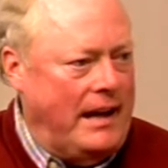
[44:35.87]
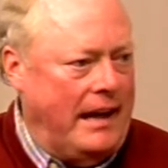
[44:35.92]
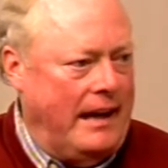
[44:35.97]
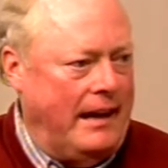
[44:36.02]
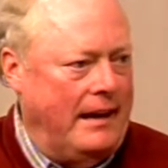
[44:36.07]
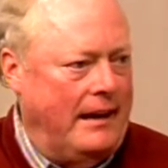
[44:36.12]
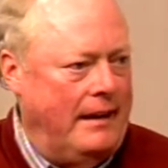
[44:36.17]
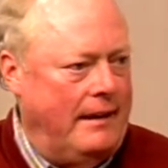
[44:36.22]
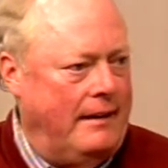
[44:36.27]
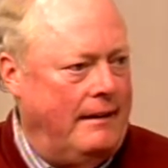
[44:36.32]

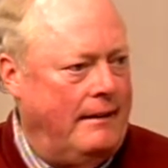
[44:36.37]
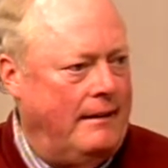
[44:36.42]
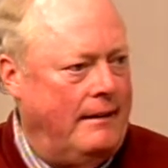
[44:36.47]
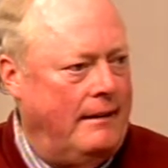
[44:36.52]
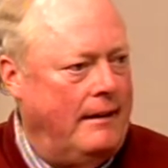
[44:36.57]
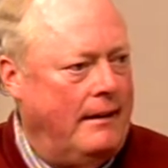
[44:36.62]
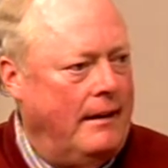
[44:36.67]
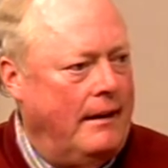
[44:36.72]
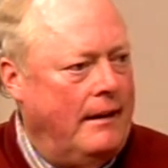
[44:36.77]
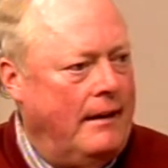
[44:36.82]
Mm-hmm.
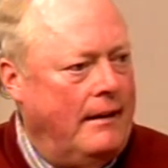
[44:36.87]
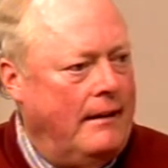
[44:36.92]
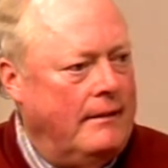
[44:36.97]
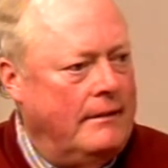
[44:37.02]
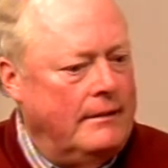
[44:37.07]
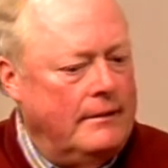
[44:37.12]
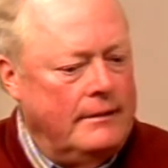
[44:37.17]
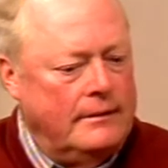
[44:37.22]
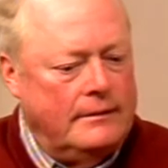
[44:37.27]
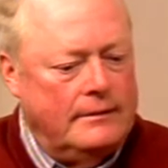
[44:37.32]
Okay,
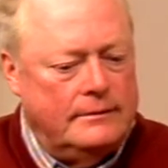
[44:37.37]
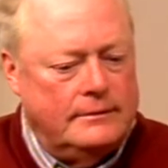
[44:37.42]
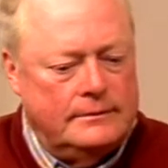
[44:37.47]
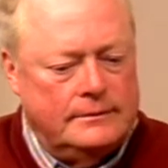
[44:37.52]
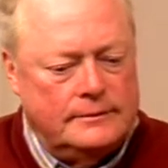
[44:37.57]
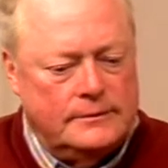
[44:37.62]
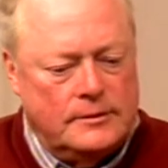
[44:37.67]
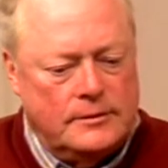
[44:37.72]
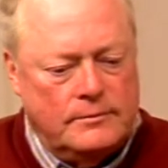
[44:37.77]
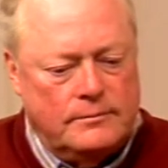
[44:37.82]
okay. Let's
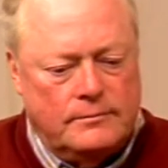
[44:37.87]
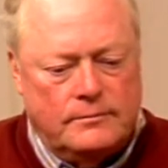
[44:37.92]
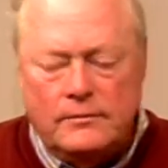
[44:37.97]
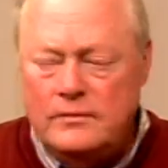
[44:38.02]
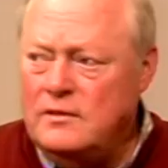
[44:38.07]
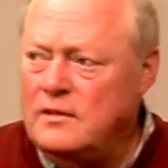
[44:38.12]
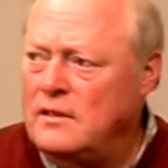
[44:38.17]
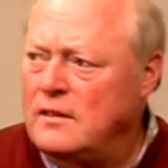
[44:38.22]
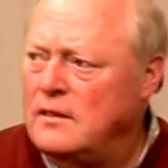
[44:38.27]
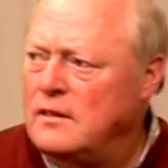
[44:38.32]
take this
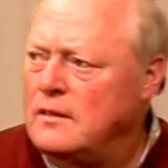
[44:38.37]
caller.